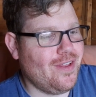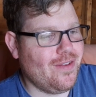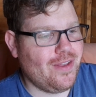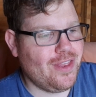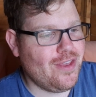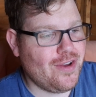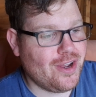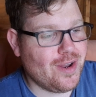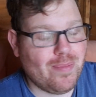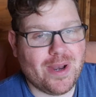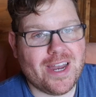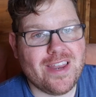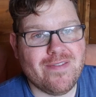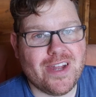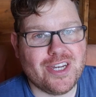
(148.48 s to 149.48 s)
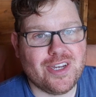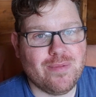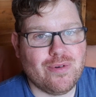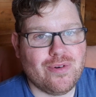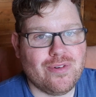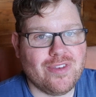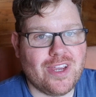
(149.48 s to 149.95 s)
you're going to plant your
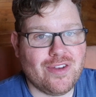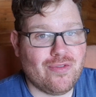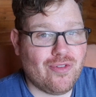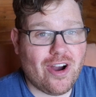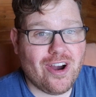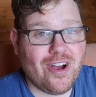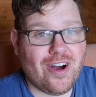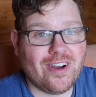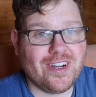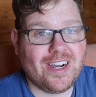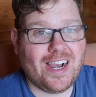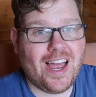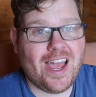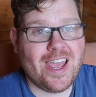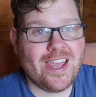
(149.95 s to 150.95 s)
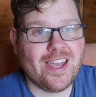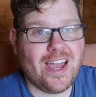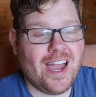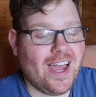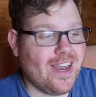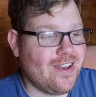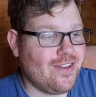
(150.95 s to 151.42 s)
vegetables, is rock hard clay
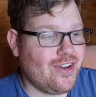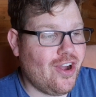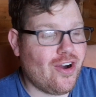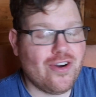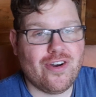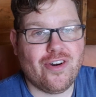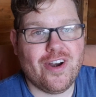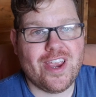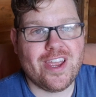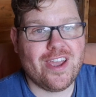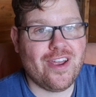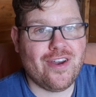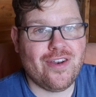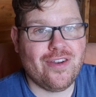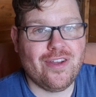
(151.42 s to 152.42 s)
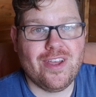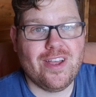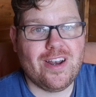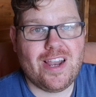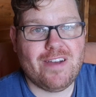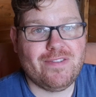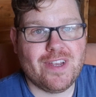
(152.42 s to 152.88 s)
and concrete and
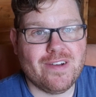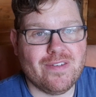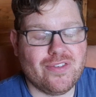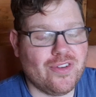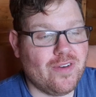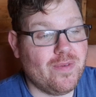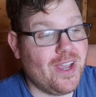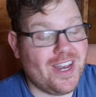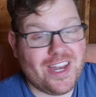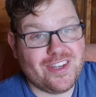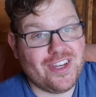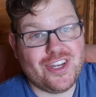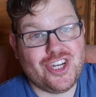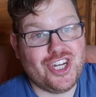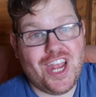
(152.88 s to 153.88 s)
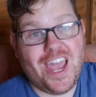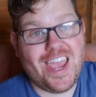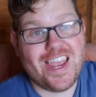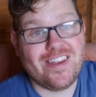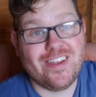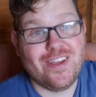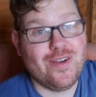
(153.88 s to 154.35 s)
leftover stuff, and it's in
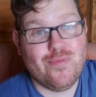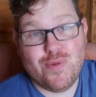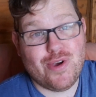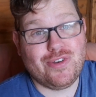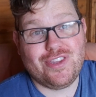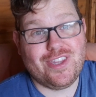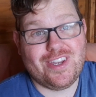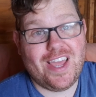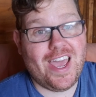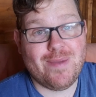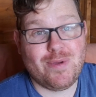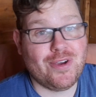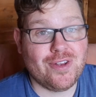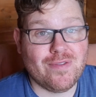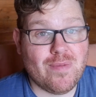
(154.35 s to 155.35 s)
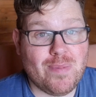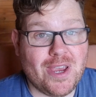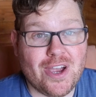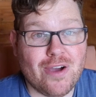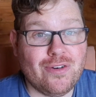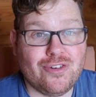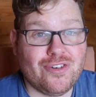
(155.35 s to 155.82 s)
shade most of the day because of a big
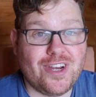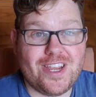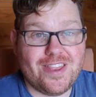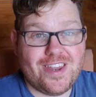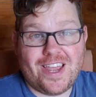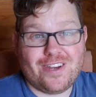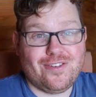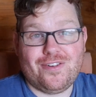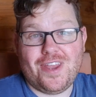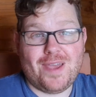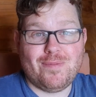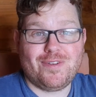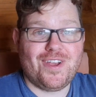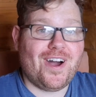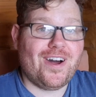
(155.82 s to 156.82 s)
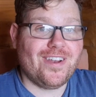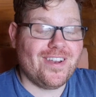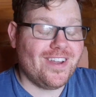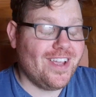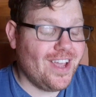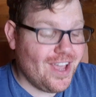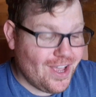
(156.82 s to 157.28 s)
oak tree in the next door neighbour's garden.
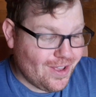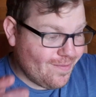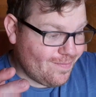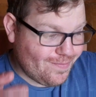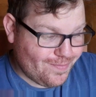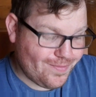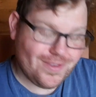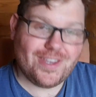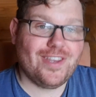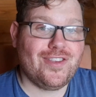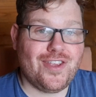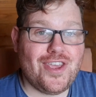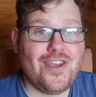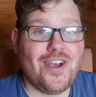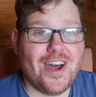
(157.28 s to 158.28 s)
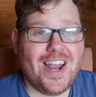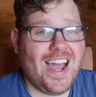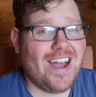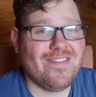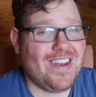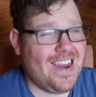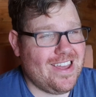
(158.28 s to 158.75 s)
So you've got to
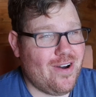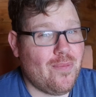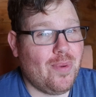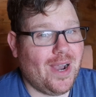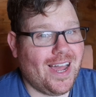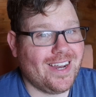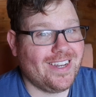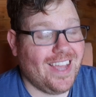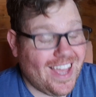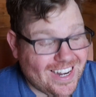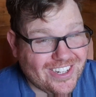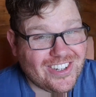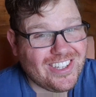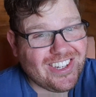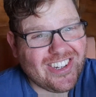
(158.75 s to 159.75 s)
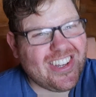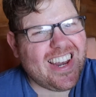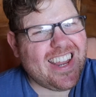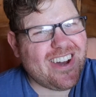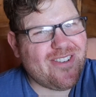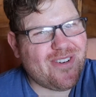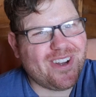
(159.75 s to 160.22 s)
have a little plan, just a
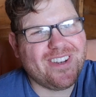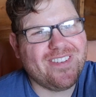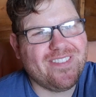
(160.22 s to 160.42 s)
little one.